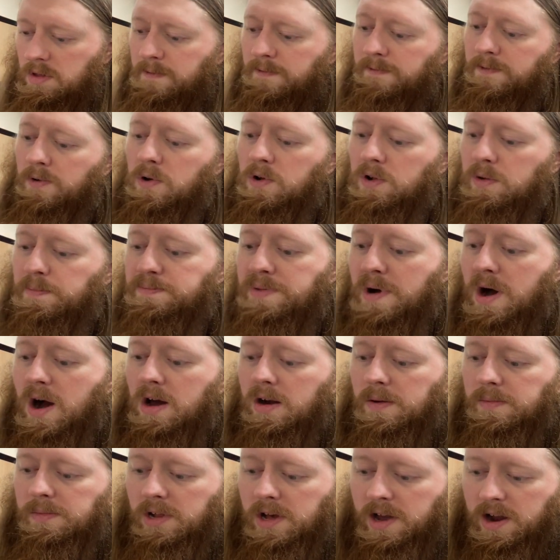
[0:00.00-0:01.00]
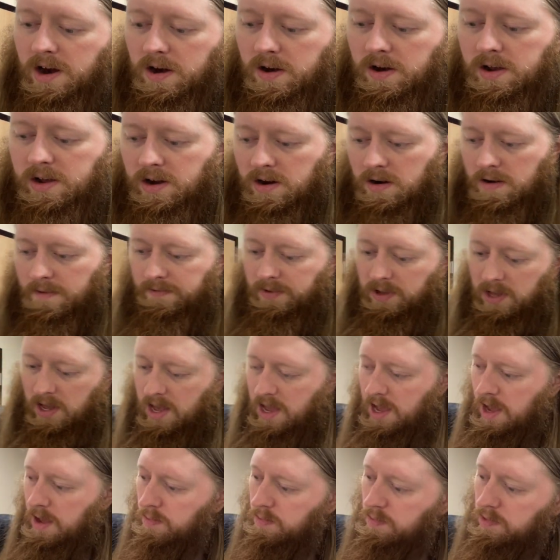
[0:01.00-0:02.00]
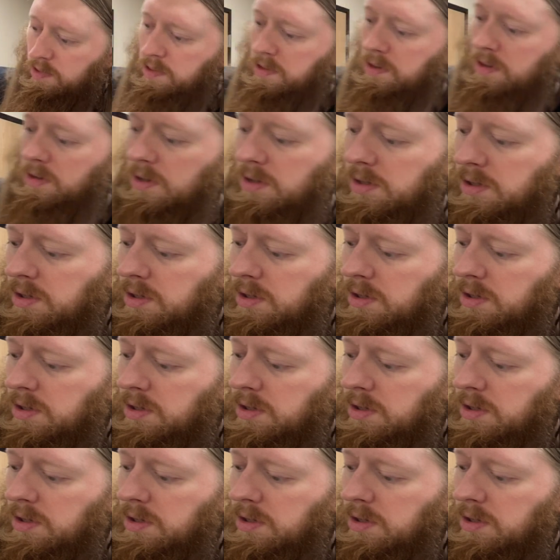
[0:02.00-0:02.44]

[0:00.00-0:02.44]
full bottom layer here of games.